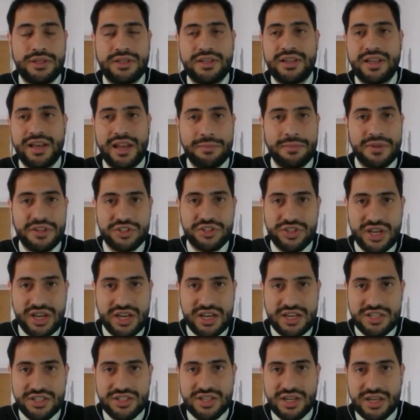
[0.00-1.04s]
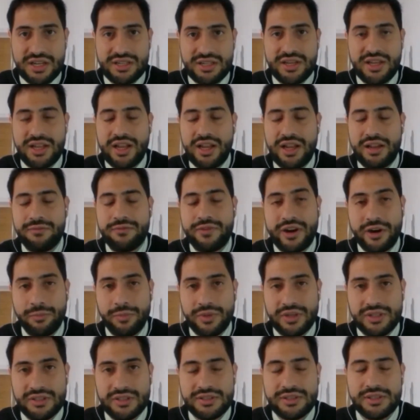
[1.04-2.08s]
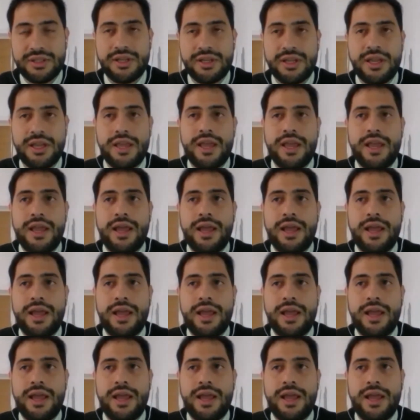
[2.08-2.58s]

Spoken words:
the climate change and environment.